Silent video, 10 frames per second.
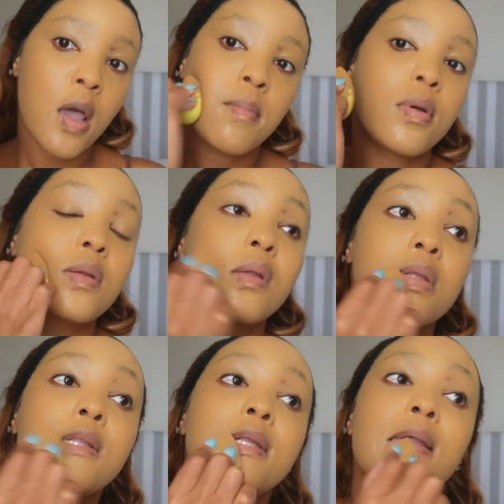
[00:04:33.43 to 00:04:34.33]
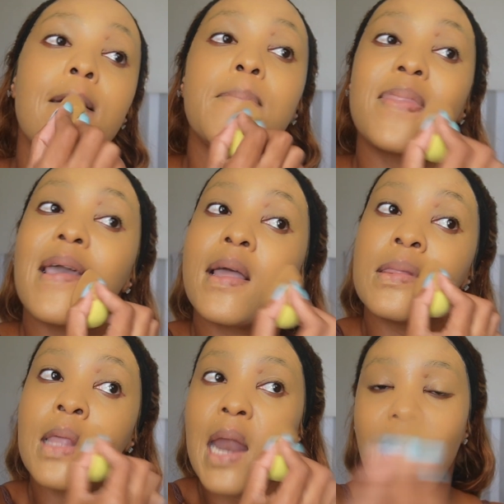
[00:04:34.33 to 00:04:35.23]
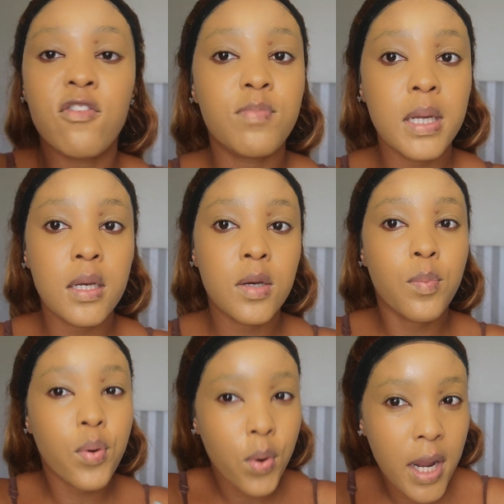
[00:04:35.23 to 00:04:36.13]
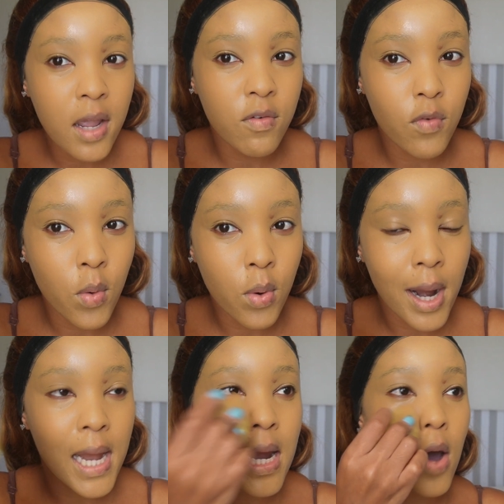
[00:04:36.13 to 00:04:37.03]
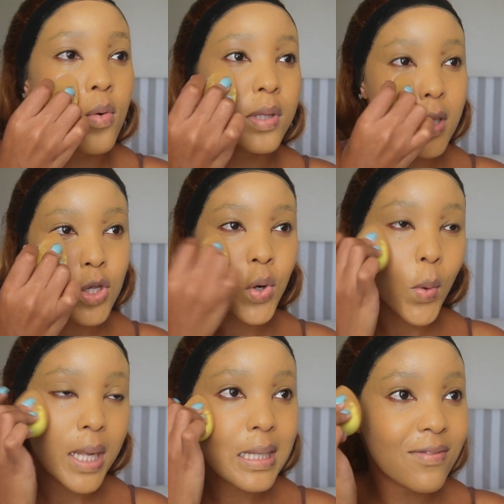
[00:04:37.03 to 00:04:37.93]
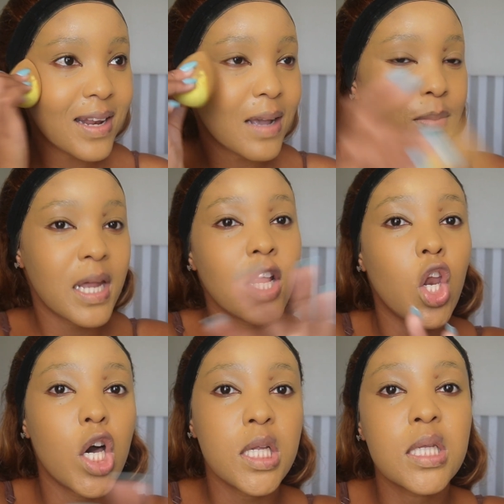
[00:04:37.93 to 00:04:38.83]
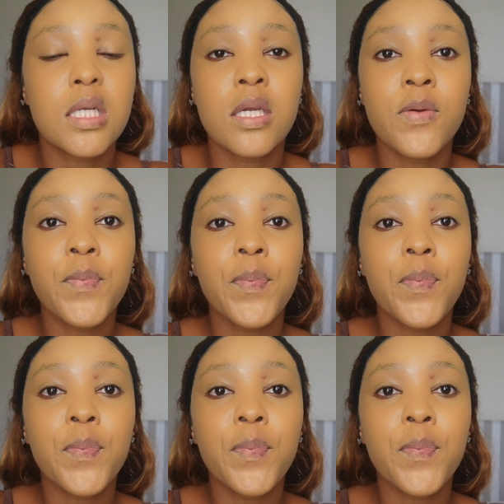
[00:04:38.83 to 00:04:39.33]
because it's the same thing that I've been praying for right now. You know what, I feel like the last